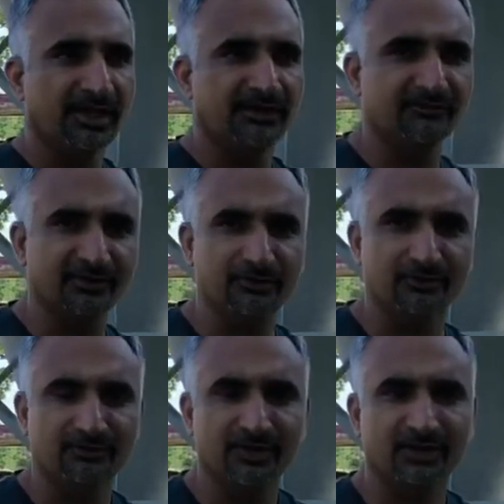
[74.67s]
And when
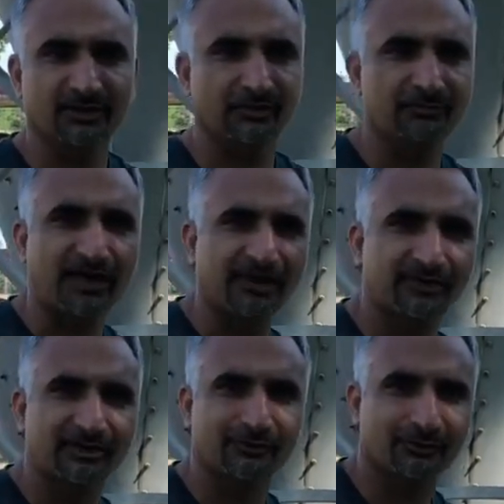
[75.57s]
we are on 5
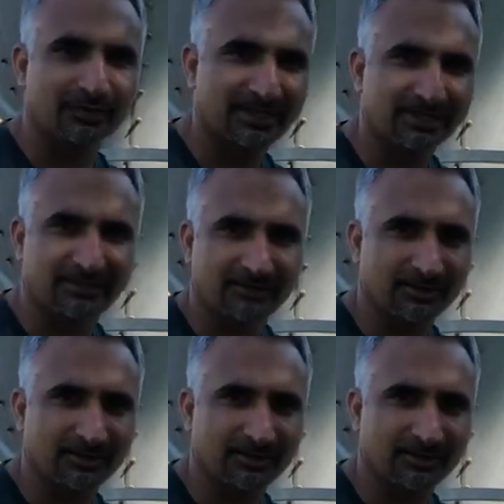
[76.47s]
acres to 10 acres,